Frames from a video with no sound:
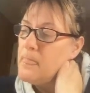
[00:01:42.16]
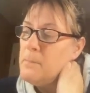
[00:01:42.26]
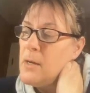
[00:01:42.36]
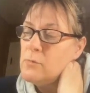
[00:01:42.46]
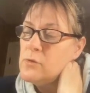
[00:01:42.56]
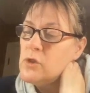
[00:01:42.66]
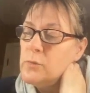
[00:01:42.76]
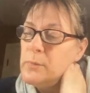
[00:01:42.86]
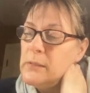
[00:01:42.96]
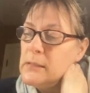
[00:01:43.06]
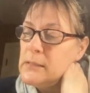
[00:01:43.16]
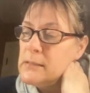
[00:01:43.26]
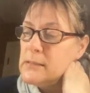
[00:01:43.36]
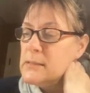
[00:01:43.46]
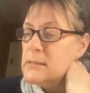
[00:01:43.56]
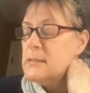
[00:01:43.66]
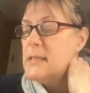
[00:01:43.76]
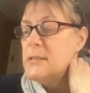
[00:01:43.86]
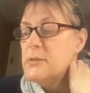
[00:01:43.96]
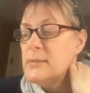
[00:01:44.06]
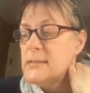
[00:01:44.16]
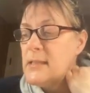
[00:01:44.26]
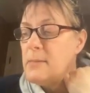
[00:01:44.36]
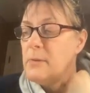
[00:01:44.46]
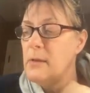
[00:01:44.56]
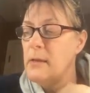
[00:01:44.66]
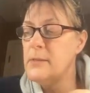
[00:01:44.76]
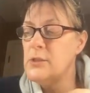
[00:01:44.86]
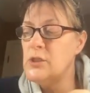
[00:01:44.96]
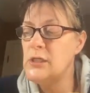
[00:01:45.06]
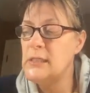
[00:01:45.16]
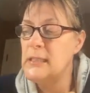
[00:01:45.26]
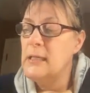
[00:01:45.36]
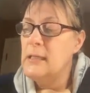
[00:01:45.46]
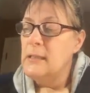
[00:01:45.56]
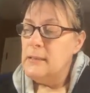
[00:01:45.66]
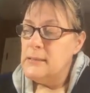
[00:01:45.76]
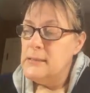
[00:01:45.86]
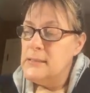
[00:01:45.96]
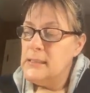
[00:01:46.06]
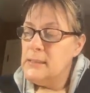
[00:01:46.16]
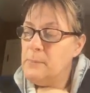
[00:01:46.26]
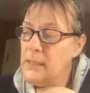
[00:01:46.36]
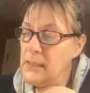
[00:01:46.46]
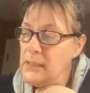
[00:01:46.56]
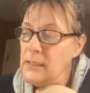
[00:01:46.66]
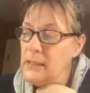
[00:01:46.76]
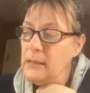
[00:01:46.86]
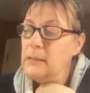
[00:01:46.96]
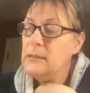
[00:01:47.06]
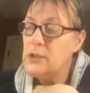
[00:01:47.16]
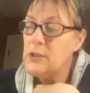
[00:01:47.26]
tubulins tend to assemble, and the GDP